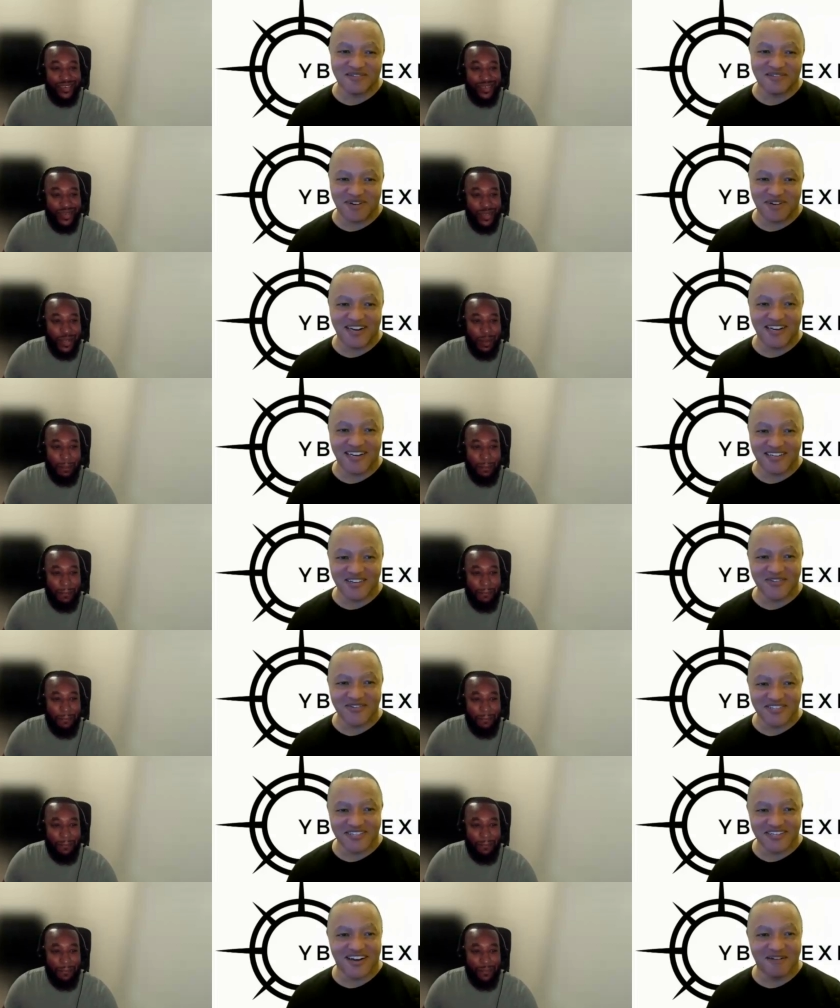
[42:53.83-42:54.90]
Speaker 1: somebody to go
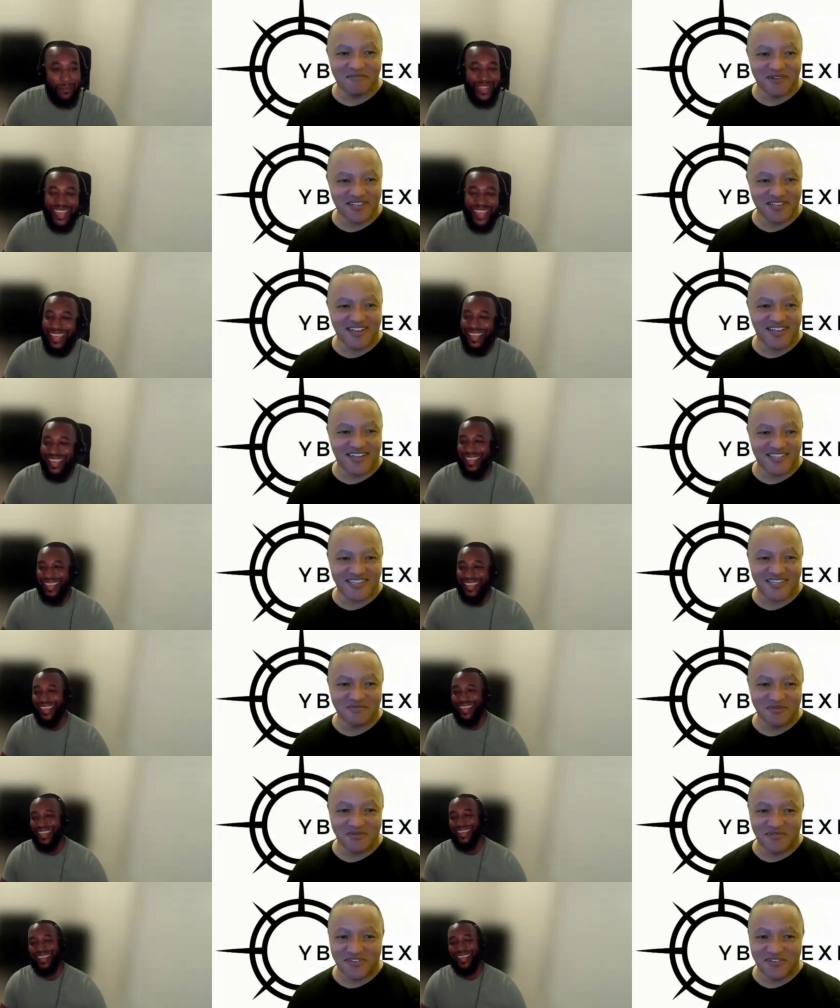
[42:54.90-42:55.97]
see a
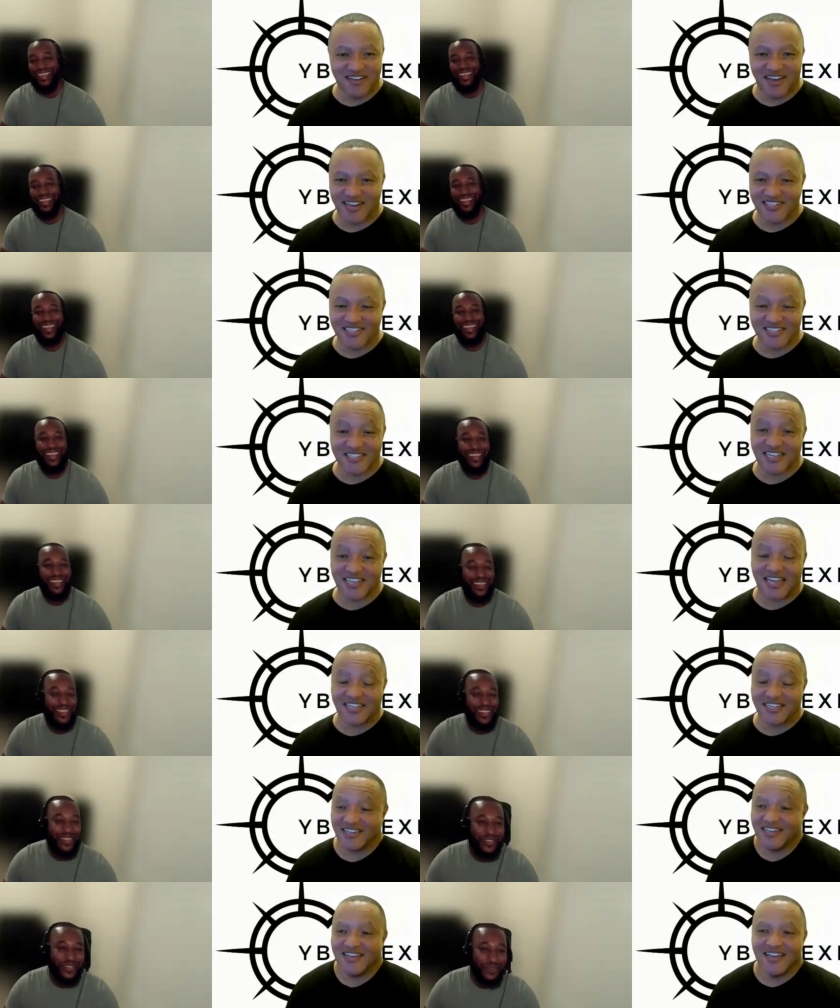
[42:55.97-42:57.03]
Godzilla movie. I just
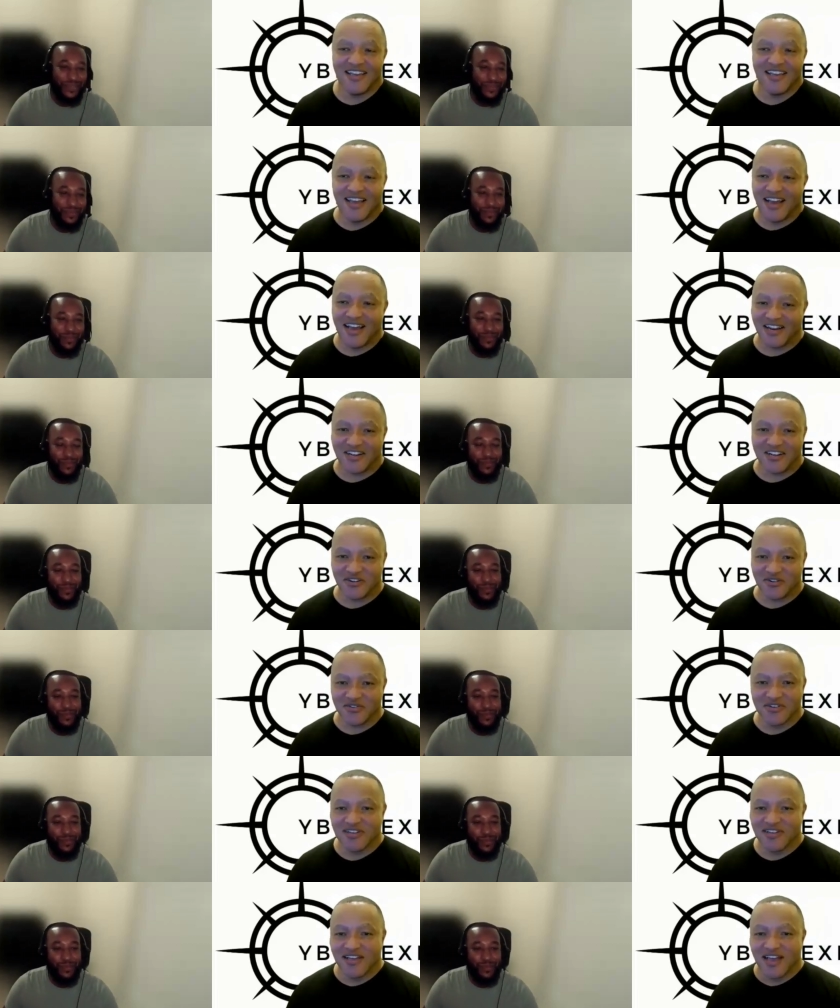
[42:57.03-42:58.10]
I I don't
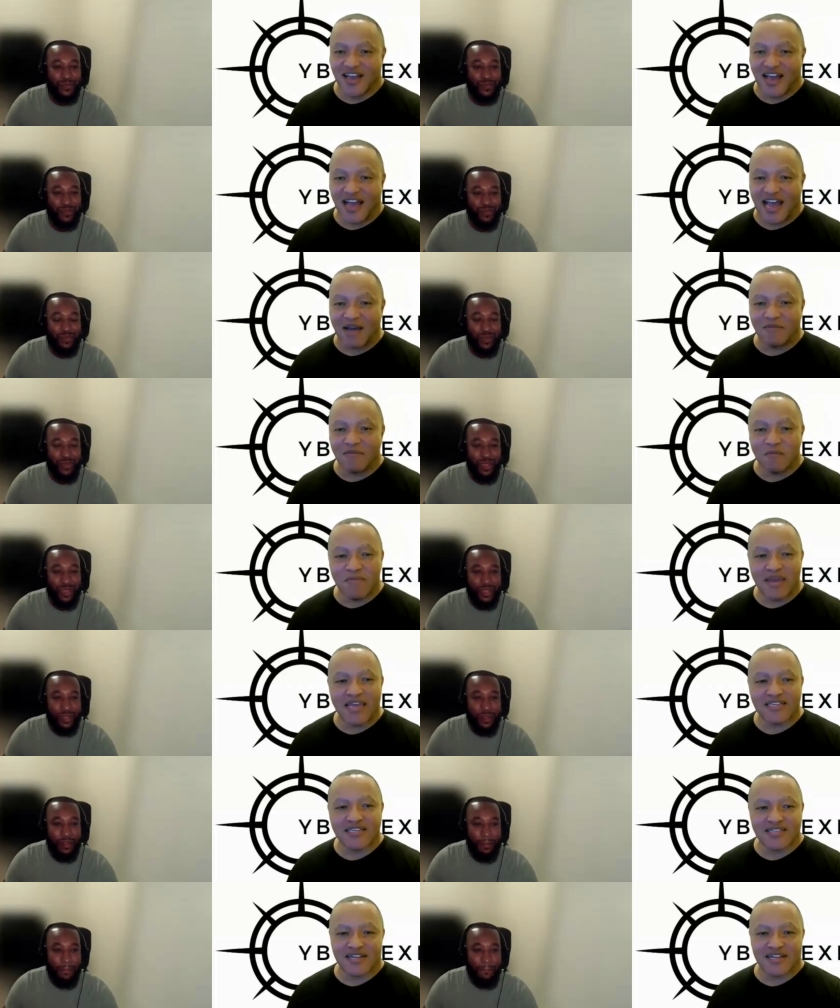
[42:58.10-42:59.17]
know. I'm
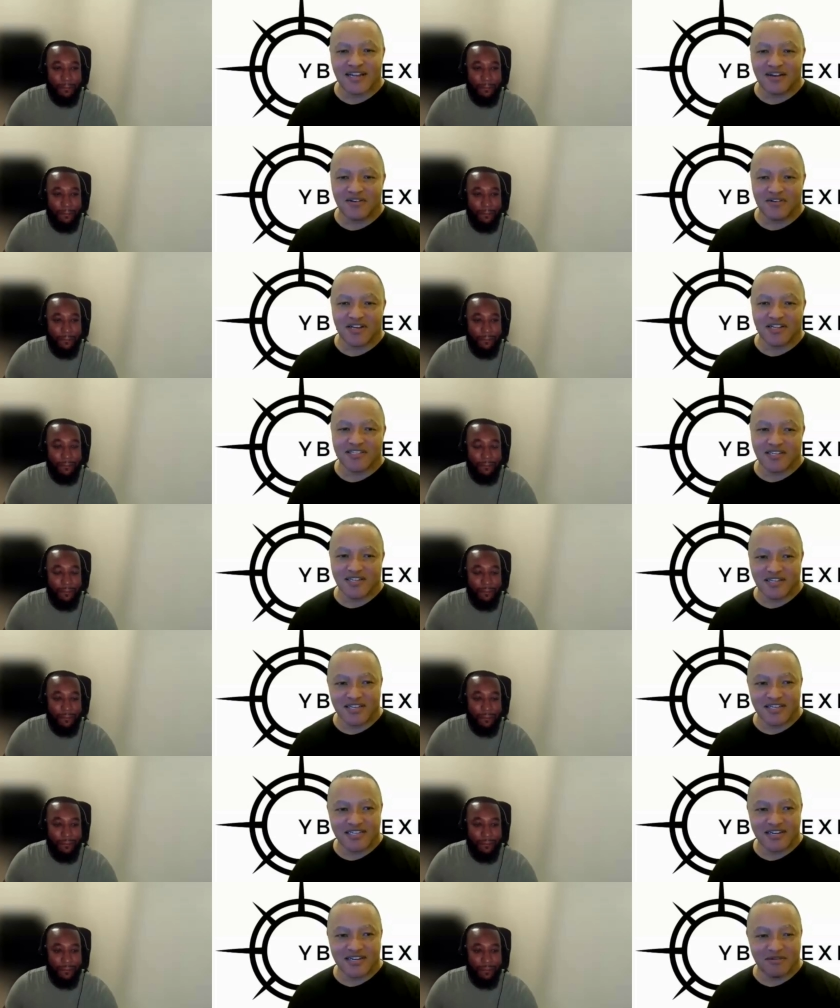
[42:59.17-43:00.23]
amazed at how Godzilla
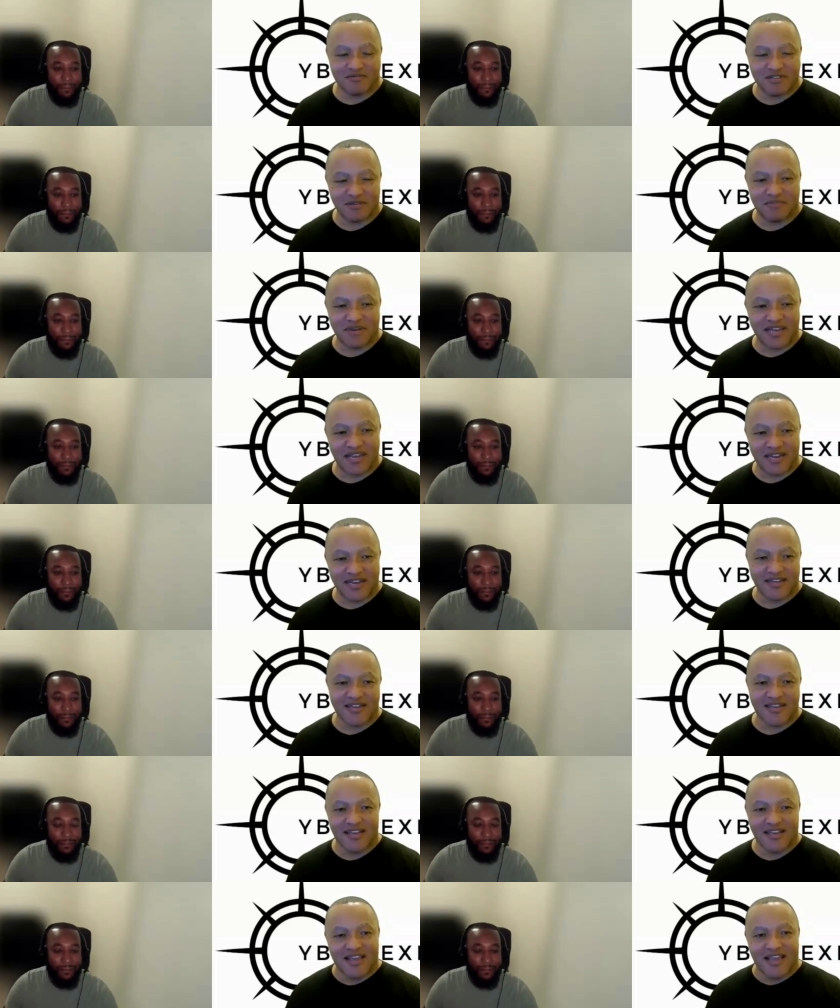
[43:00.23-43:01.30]
can tear up Japan
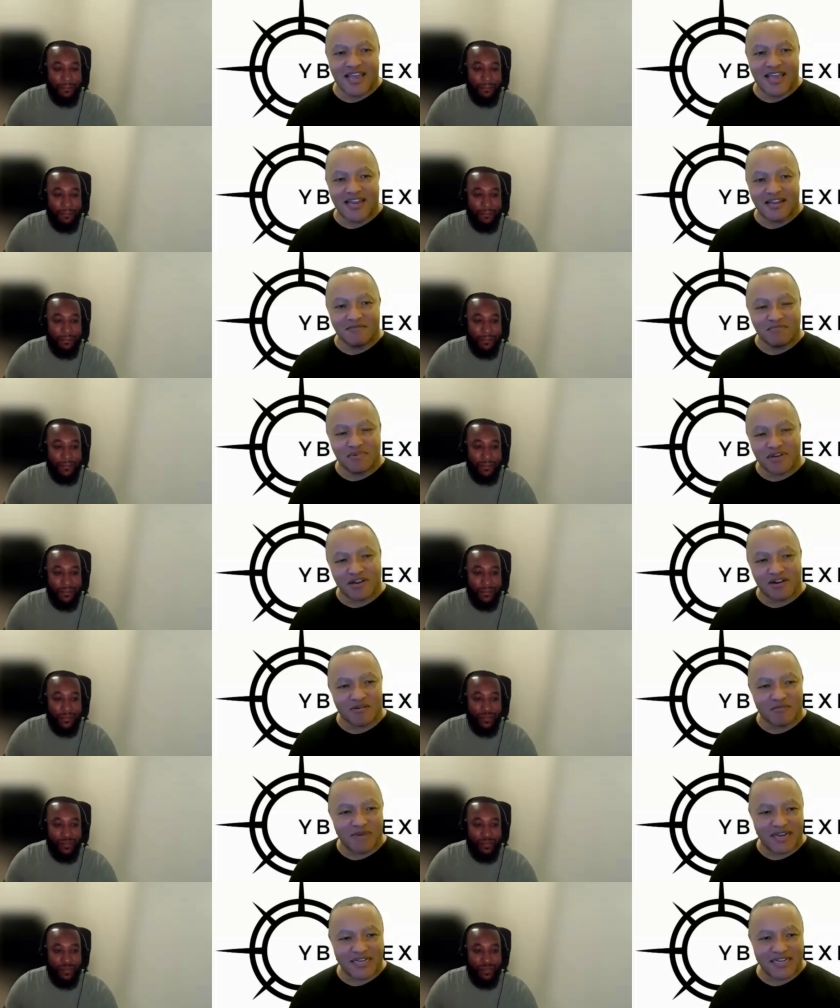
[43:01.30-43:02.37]
and then put it
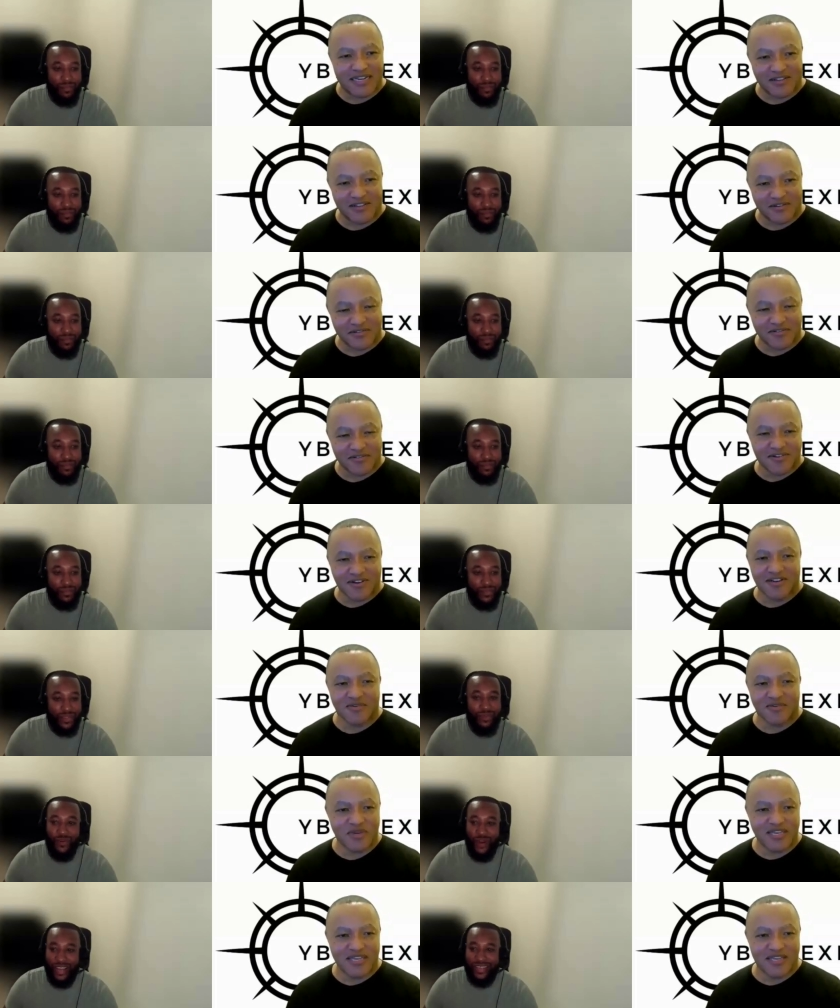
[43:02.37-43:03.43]
all back together
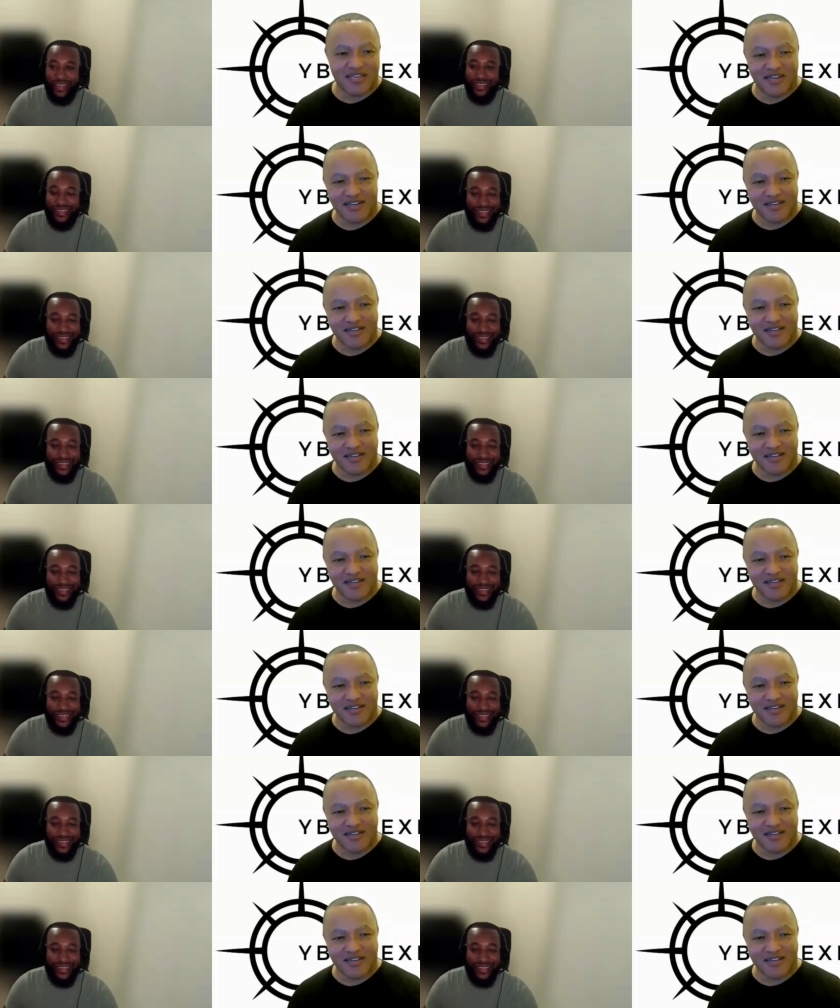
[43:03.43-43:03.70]
in a week. Right.